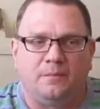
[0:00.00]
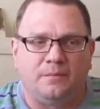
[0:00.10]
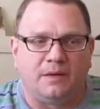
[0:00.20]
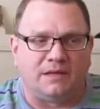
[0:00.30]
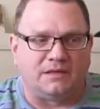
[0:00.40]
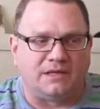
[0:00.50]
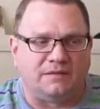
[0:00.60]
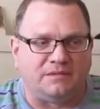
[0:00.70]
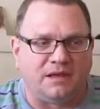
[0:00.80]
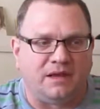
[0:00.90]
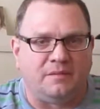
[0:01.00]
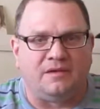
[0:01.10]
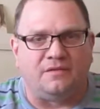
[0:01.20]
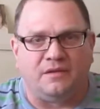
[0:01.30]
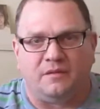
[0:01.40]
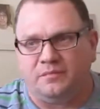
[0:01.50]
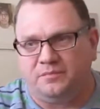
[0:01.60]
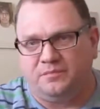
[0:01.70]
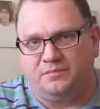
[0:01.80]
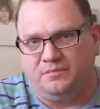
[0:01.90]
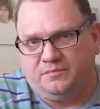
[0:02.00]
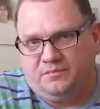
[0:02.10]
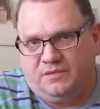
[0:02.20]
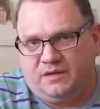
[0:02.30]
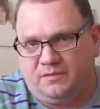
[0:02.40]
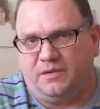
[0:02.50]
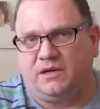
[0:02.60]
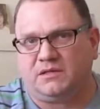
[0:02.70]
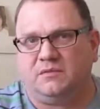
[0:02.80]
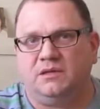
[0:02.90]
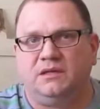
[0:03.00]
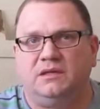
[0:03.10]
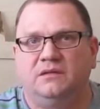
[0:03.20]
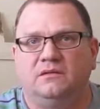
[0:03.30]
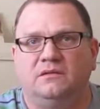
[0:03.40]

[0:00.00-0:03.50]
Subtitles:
but at the same time, they're possibly,